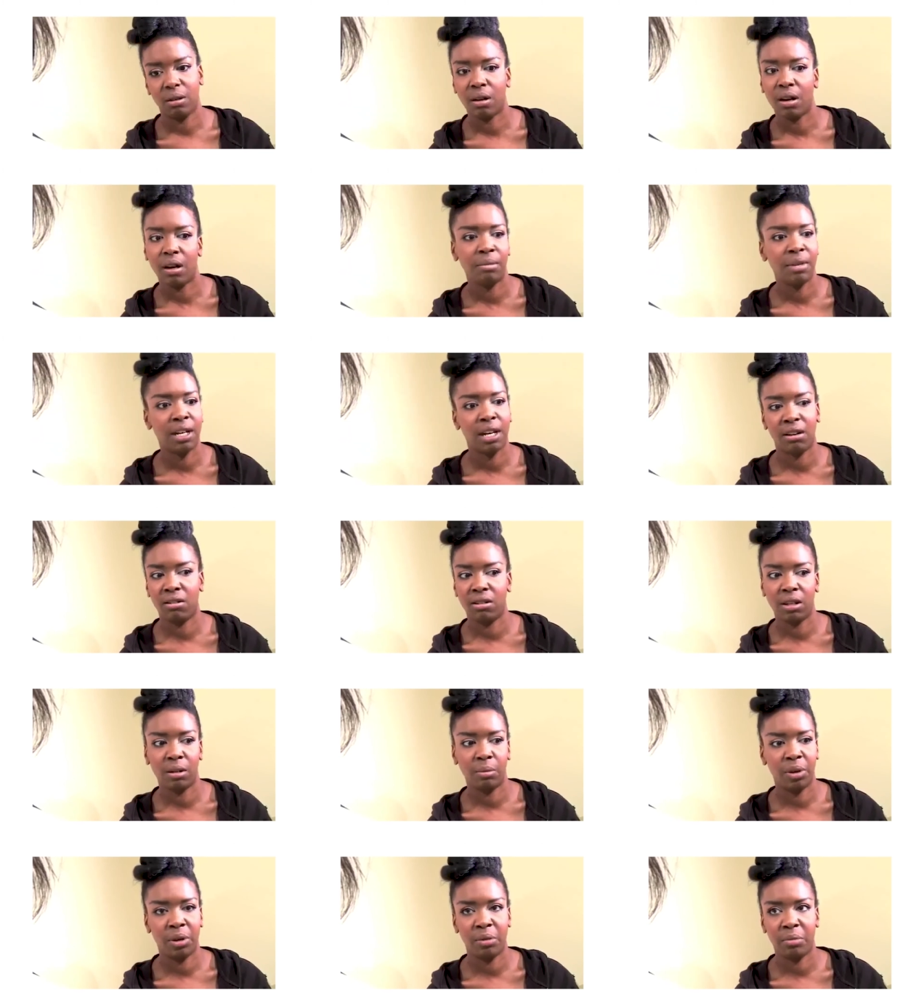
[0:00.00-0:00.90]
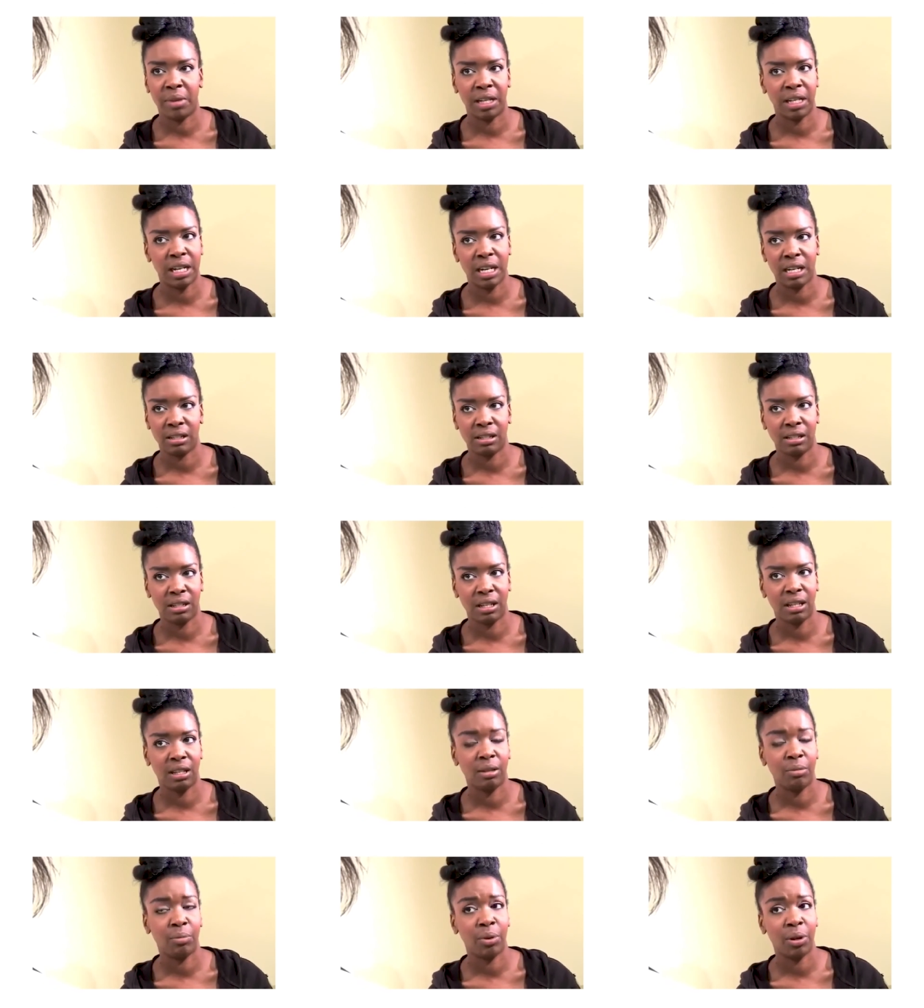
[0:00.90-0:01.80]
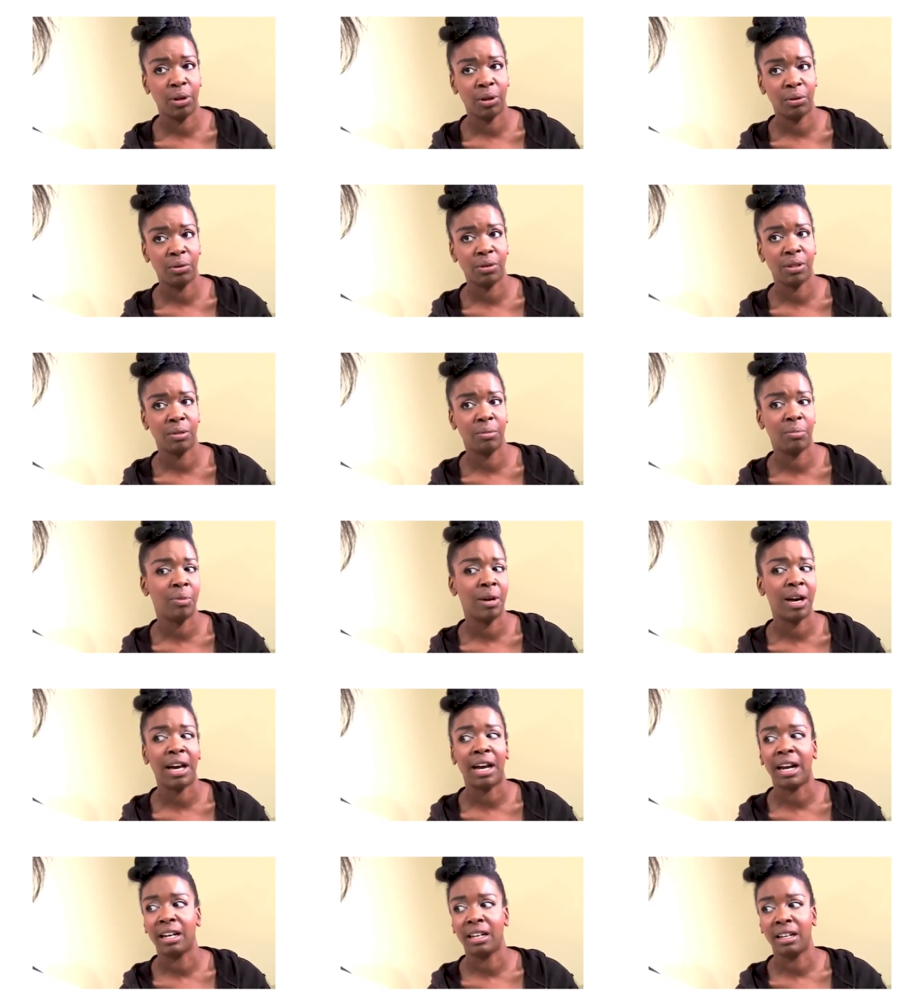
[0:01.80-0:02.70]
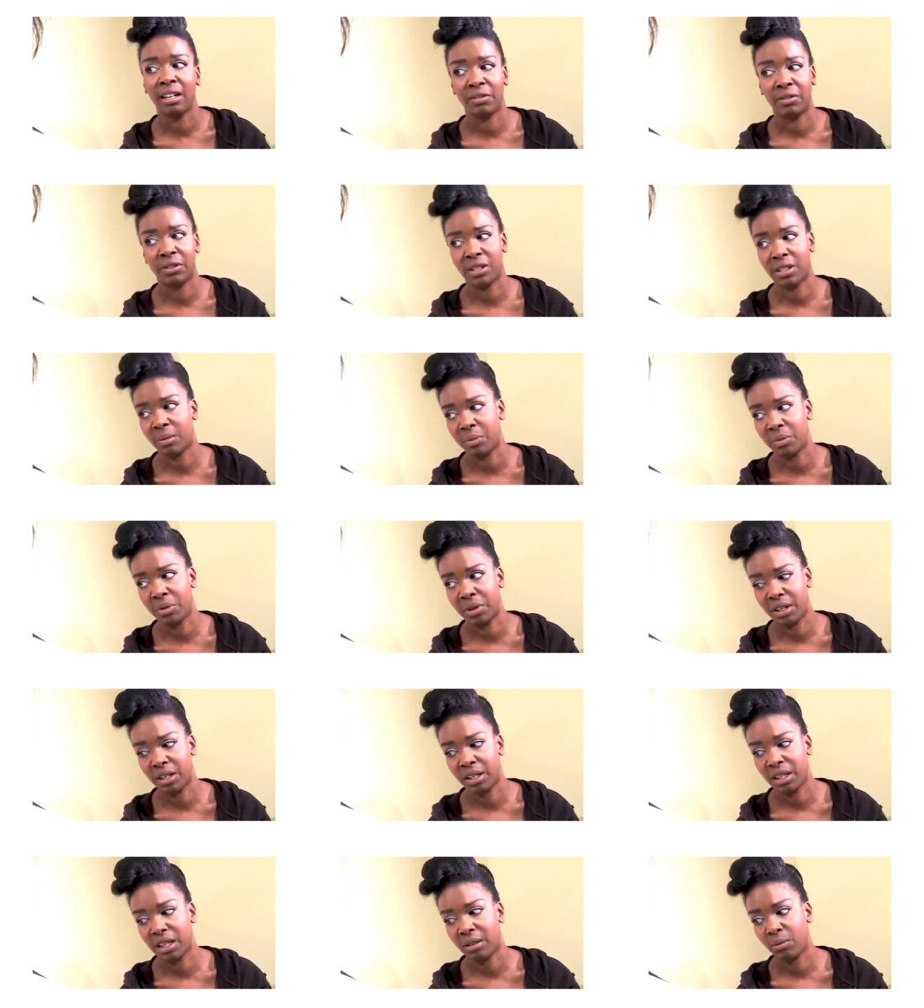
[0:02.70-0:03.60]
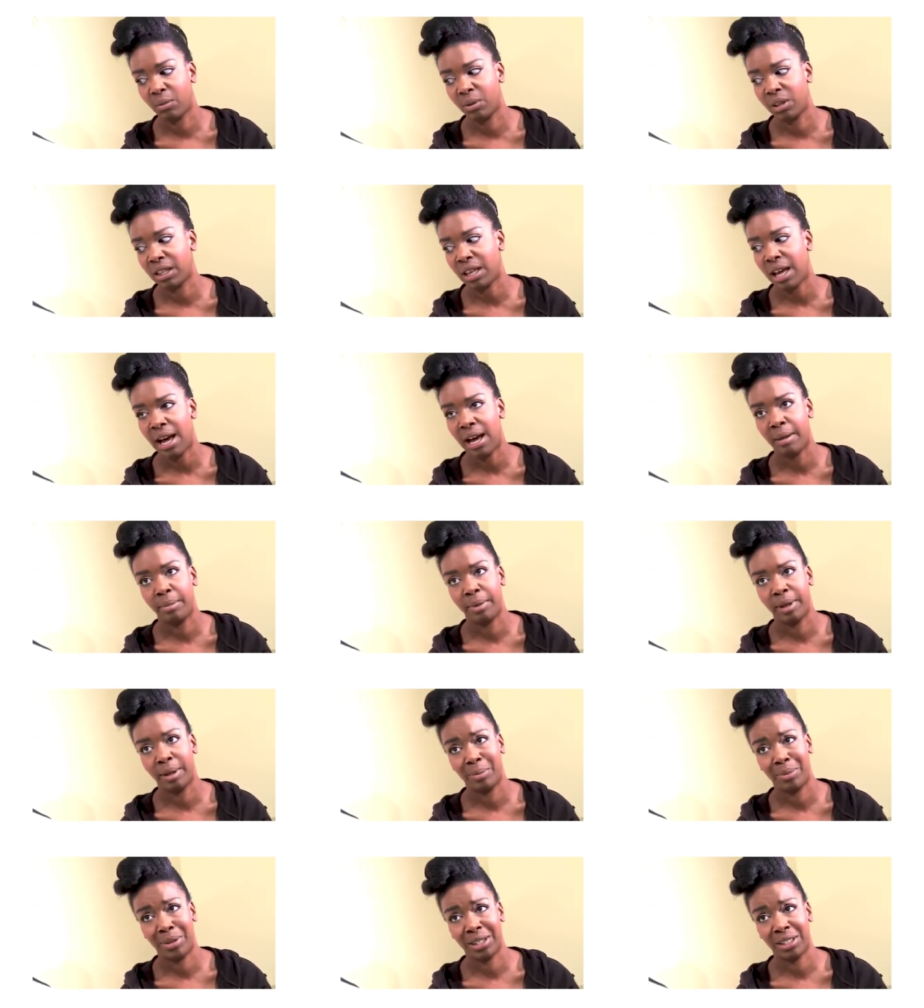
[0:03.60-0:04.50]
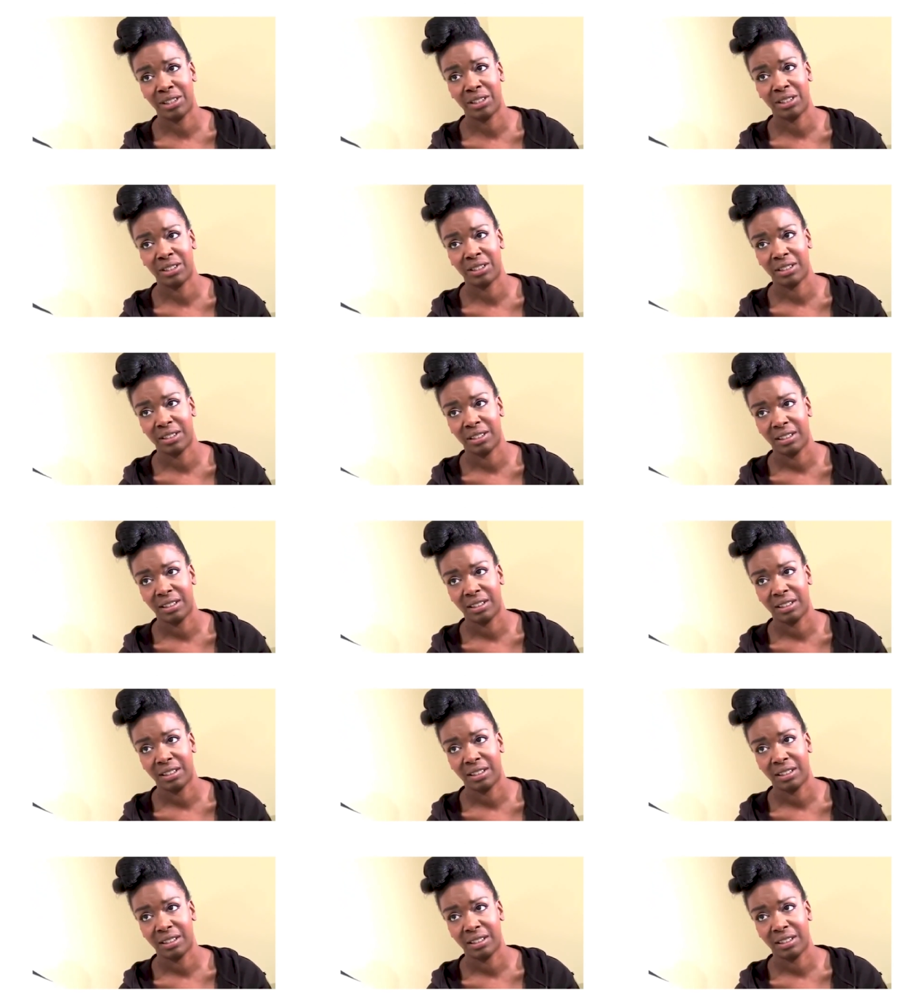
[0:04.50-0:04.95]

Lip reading: I'm not on the pill. My doctor said the pill was a bad idea for someone with high blood pressure.